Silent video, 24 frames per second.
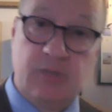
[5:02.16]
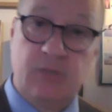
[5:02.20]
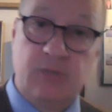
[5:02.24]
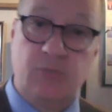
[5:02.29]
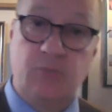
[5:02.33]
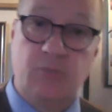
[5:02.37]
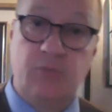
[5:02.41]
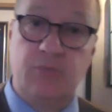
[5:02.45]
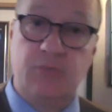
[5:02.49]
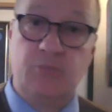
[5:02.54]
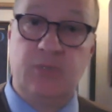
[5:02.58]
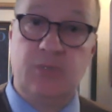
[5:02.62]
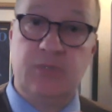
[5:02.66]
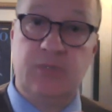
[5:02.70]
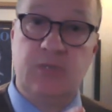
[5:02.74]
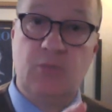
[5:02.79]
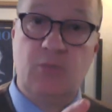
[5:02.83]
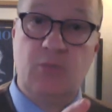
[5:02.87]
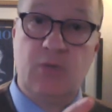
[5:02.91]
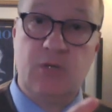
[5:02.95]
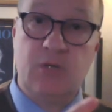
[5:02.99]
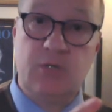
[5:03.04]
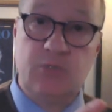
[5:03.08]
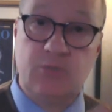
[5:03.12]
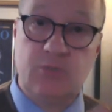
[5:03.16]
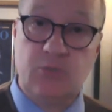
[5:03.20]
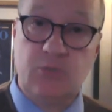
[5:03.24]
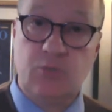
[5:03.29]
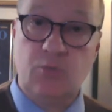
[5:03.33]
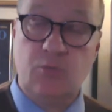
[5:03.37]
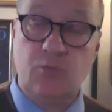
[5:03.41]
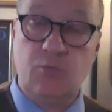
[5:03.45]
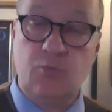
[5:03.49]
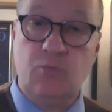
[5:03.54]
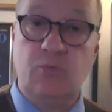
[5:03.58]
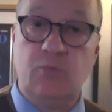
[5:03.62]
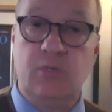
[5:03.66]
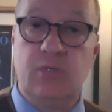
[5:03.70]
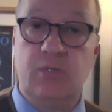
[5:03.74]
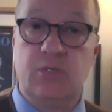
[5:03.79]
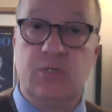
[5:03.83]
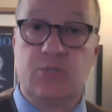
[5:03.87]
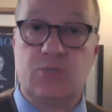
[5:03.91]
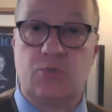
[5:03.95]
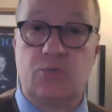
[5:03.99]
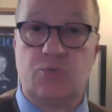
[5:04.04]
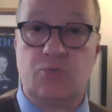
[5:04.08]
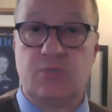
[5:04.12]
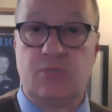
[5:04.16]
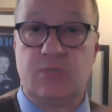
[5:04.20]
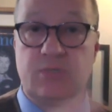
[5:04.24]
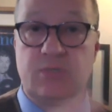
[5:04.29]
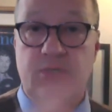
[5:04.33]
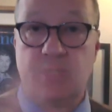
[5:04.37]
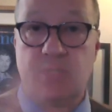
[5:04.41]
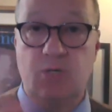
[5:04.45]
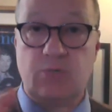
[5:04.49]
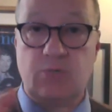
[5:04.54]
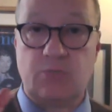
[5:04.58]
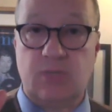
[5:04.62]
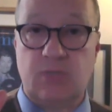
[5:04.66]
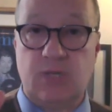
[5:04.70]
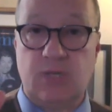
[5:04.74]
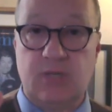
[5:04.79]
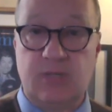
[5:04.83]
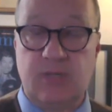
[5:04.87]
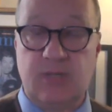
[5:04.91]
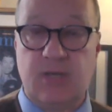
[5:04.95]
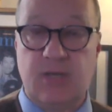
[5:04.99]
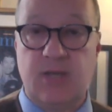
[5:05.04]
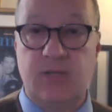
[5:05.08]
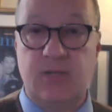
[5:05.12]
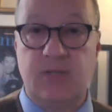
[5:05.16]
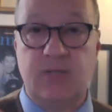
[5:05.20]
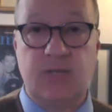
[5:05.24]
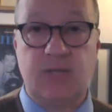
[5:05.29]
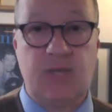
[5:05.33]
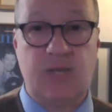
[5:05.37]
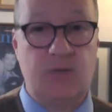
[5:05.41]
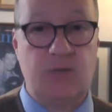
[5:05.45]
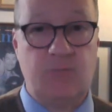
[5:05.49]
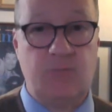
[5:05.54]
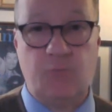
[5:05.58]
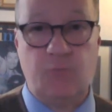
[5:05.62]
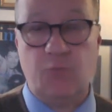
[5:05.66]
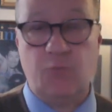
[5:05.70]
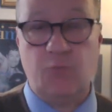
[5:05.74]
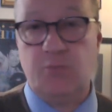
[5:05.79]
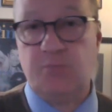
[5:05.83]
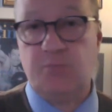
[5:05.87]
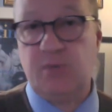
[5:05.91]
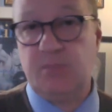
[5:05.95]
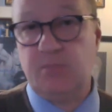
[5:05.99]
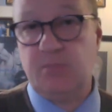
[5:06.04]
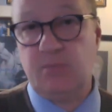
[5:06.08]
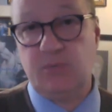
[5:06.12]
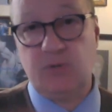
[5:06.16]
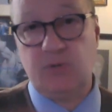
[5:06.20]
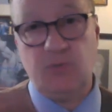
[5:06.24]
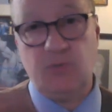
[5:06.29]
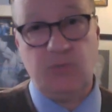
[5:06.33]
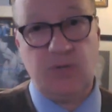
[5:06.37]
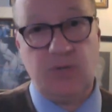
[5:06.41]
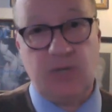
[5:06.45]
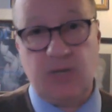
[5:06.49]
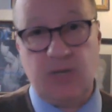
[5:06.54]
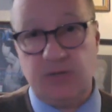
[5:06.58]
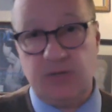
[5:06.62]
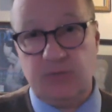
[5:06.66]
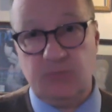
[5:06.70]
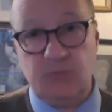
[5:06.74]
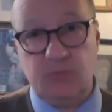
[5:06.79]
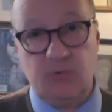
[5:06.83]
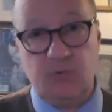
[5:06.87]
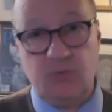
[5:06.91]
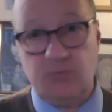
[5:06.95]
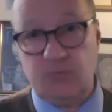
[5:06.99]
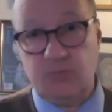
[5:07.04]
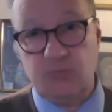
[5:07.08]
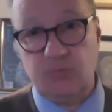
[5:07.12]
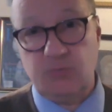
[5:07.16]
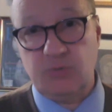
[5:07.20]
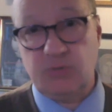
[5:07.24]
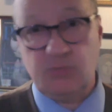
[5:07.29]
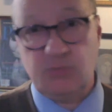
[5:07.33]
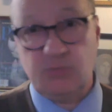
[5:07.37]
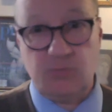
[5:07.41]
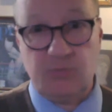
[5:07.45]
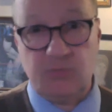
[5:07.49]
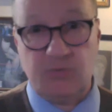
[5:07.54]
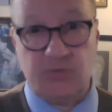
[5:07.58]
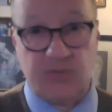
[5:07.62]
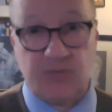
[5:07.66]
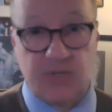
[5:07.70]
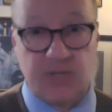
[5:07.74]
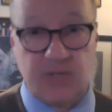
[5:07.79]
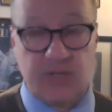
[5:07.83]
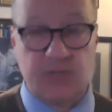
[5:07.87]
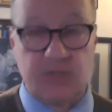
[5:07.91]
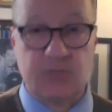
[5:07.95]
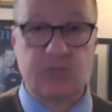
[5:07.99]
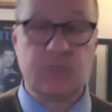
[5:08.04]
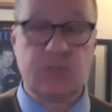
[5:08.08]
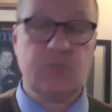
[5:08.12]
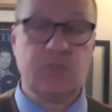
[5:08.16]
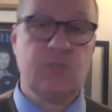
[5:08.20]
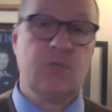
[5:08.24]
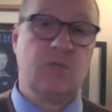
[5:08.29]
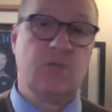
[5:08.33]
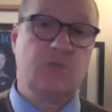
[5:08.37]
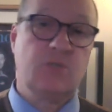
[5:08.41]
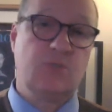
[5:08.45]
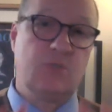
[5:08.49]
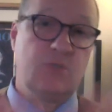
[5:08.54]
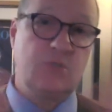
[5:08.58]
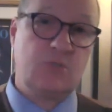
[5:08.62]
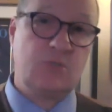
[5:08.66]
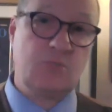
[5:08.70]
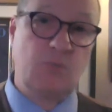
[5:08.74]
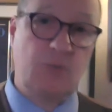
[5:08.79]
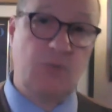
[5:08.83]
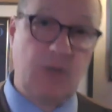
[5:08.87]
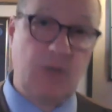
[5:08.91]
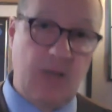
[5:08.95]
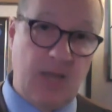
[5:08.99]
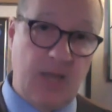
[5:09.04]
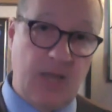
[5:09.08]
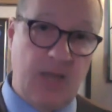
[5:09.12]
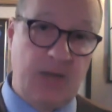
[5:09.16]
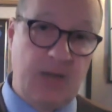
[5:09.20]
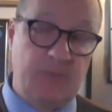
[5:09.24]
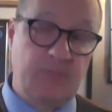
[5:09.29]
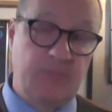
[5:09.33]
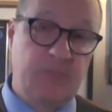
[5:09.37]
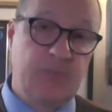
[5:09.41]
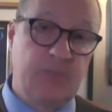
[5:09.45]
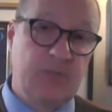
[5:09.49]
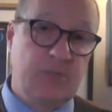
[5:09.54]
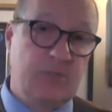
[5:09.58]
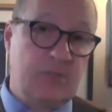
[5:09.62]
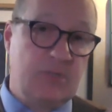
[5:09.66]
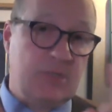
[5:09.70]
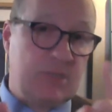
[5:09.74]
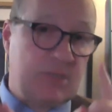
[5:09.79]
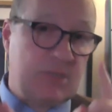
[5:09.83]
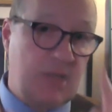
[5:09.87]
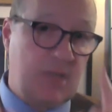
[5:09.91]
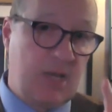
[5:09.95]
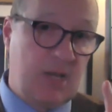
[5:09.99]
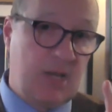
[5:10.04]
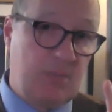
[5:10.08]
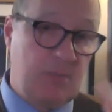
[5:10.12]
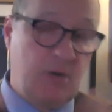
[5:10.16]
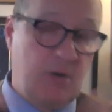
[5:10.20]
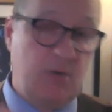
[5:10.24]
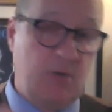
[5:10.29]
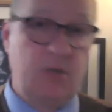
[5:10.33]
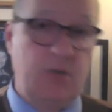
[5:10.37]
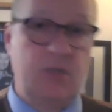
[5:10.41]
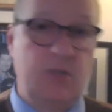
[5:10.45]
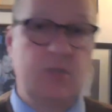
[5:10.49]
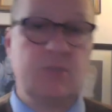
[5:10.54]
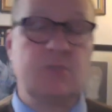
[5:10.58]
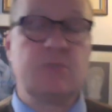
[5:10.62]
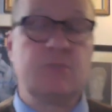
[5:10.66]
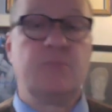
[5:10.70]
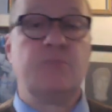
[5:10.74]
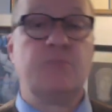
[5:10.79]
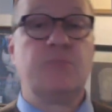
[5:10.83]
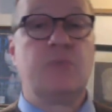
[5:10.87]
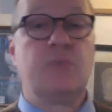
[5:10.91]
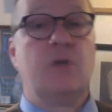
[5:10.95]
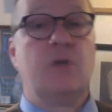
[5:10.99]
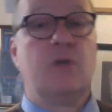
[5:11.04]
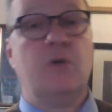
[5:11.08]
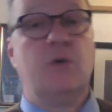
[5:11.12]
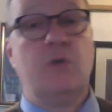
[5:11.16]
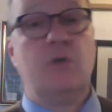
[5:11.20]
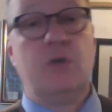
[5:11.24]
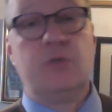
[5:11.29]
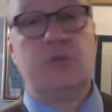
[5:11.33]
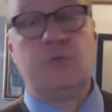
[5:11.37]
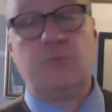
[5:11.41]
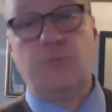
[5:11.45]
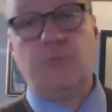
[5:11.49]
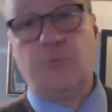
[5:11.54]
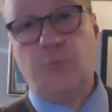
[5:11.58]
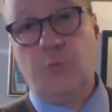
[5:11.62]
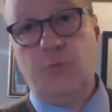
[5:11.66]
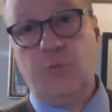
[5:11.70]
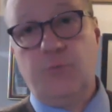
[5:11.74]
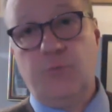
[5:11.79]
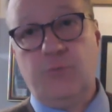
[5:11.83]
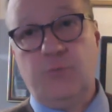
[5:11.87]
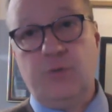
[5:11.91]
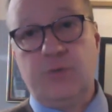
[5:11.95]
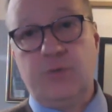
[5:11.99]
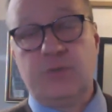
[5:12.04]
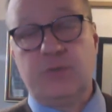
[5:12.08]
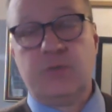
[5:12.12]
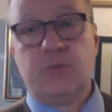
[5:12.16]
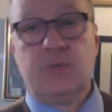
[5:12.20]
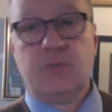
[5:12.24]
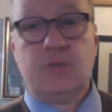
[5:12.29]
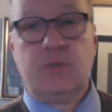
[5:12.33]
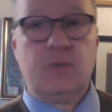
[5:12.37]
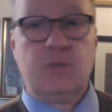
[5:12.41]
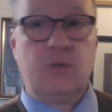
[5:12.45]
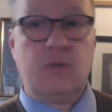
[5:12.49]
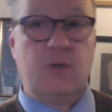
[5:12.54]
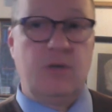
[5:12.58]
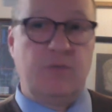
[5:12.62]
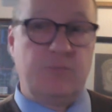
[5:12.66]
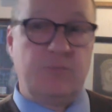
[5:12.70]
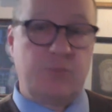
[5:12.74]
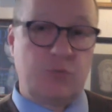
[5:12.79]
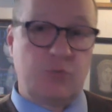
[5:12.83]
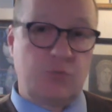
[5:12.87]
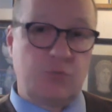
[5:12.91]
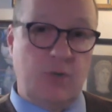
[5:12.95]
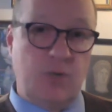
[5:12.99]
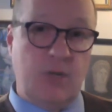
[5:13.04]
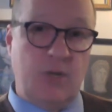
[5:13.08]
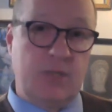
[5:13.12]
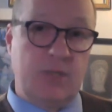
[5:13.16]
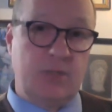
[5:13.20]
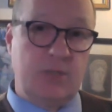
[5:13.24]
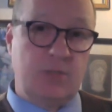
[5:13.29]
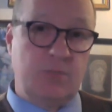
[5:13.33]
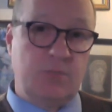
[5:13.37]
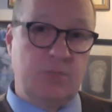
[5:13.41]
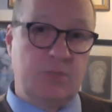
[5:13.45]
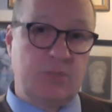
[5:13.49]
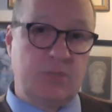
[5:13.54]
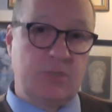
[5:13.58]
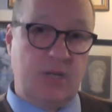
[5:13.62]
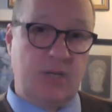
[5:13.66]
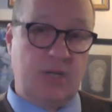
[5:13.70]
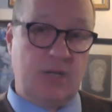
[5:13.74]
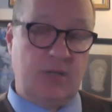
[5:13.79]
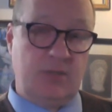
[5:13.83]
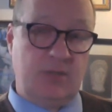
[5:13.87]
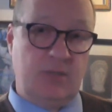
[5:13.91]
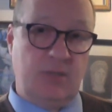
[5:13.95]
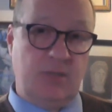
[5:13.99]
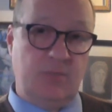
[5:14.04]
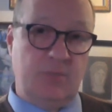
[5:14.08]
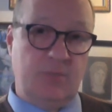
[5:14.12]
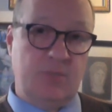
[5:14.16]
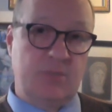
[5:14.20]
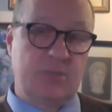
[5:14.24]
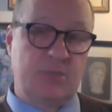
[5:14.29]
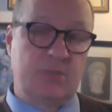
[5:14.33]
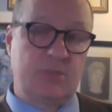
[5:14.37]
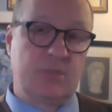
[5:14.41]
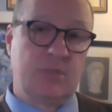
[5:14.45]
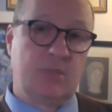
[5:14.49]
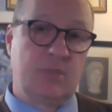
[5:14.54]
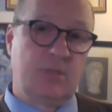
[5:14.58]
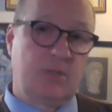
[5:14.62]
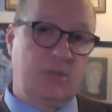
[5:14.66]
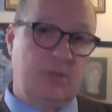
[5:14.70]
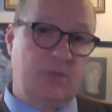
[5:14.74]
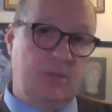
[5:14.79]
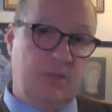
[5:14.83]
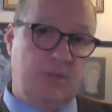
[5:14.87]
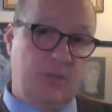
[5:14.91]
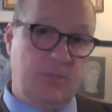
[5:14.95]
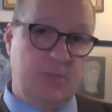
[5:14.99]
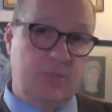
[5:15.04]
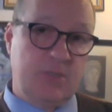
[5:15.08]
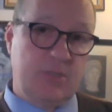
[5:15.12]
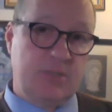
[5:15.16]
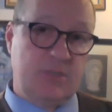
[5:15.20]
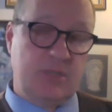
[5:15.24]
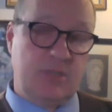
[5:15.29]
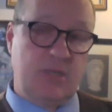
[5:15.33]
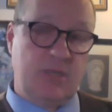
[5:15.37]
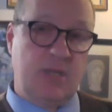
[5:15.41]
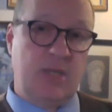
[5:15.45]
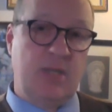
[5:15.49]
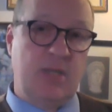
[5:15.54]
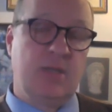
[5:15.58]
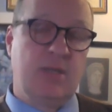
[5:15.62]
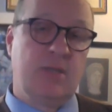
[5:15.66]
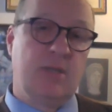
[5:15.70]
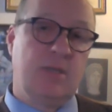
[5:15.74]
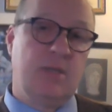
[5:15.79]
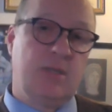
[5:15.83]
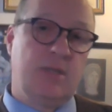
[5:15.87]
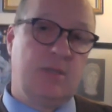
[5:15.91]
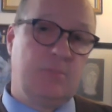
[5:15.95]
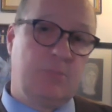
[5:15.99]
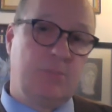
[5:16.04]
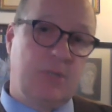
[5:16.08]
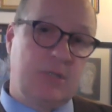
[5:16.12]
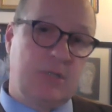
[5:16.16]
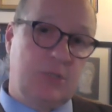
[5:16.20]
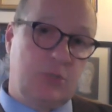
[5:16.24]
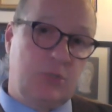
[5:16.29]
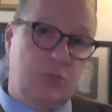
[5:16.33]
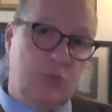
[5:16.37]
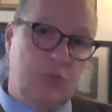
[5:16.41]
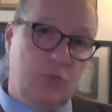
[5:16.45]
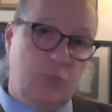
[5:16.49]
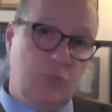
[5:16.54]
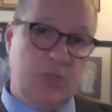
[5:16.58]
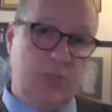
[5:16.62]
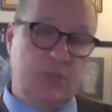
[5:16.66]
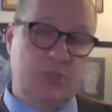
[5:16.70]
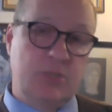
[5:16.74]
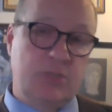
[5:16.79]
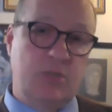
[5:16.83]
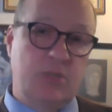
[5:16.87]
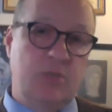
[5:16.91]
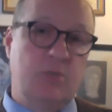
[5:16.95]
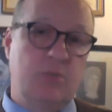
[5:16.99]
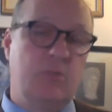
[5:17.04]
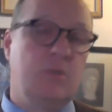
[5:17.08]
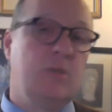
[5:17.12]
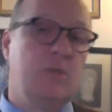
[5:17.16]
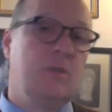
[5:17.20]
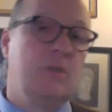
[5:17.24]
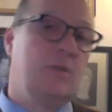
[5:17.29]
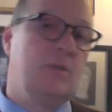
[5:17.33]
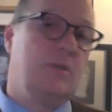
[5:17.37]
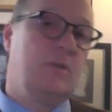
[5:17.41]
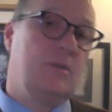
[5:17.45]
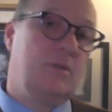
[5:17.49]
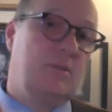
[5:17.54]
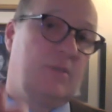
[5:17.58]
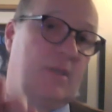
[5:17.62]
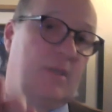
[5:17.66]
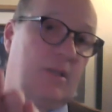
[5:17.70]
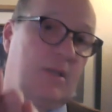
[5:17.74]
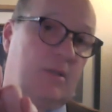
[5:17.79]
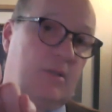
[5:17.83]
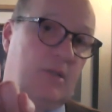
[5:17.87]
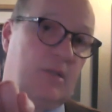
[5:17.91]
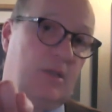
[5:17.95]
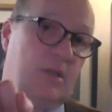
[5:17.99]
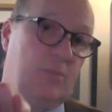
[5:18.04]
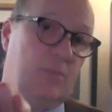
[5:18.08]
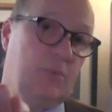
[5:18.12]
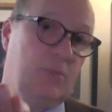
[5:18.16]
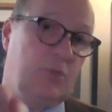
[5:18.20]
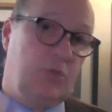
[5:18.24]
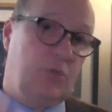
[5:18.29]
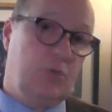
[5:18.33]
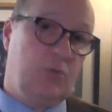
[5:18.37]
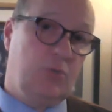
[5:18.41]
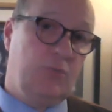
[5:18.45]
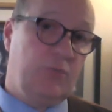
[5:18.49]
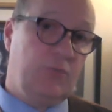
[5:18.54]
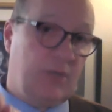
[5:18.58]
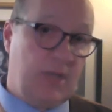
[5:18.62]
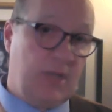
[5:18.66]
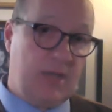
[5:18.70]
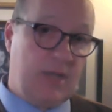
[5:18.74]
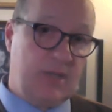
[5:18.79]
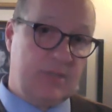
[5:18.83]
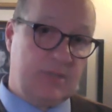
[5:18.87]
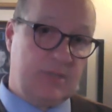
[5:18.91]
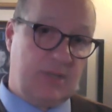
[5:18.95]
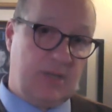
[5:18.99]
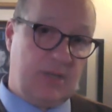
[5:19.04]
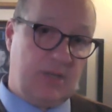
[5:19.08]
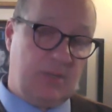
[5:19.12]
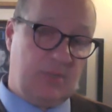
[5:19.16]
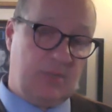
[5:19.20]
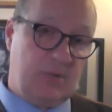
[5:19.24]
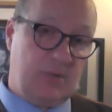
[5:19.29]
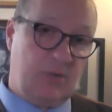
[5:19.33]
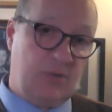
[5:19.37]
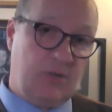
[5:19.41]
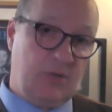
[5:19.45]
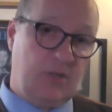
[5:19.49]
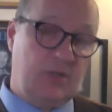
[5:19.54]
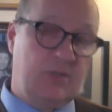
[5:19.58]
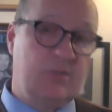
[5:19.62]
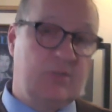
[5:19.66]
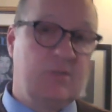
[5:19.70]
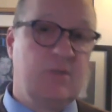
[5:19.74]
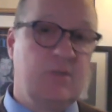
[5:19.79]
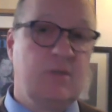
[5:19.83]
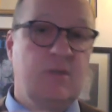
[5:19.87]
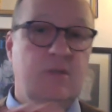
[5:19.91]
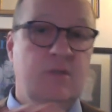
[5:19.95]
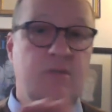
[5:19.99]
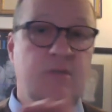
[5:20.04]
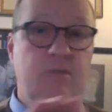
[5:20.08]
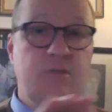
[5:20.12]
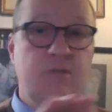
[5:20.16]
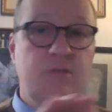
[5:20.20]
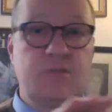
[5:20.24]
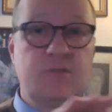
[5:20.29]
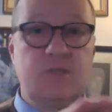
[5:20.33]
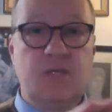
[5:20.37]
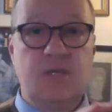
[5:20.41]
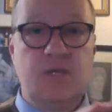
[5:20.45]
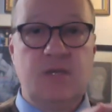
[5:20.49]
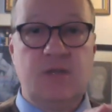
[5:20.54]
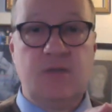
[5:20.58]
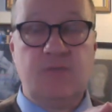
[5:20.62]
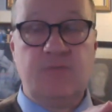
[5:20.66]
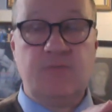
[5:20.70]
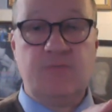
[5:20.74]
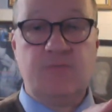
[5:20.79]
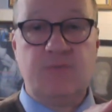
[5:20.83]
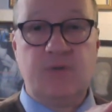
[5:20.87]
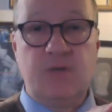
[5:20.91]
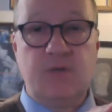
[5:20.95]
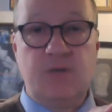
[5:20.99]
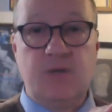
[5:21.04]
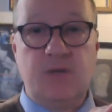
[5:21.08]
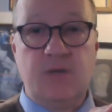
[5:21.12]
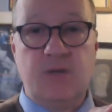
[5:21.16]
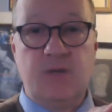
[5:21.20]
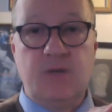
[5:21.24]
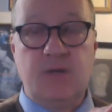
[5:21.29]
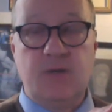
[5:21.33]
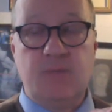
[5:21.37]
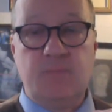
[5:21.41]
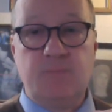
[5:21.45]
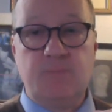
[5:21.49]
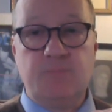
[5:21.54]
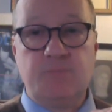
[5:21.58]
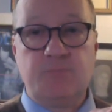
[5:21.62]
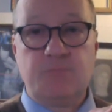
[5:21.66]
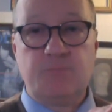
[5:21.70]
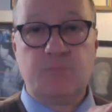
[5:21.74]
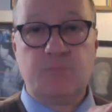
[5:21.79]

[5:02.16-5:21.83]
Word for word: with what they want to do in a socialist country like that. And they can't afford people going out on their own, doing their own things. So this is where we're at. The Italian Americans are at the forefront of trying to protect Columbus, Columbus Day, and by doing so, That'll help you if you're not a Italian American to save um,